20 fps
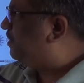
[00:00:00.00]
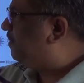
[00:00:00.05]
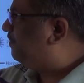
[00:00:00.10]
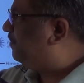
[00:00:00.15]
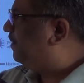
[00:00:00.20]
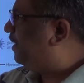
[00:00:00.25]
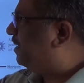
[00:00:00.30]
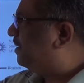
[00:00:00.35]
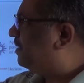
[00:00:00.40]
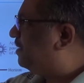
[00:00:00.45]

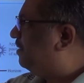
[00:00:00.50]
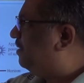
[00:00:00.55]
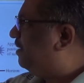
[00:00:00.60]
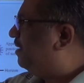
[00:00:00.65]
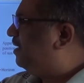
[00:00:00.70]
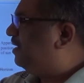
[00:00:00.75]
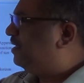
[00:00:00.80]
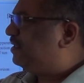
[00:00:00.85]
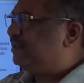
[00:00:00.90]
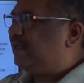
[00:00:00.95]
of this,
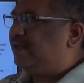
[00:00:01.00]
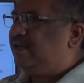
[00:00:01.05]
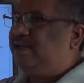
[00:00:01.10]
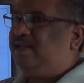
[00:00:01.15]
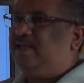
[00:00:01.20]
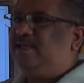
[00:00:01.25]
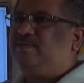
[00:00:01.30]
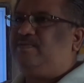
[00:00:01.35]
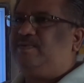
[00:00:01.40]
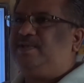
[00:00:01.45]

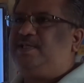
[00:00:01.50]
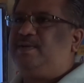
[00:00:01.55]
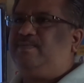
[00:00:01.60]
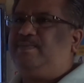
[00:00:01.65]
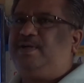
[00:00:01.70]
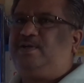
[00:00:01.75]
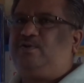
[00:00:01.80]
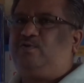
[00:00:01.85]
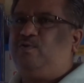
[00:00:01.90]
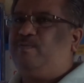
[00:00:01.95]
sun is
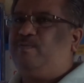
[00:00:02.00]
visible 2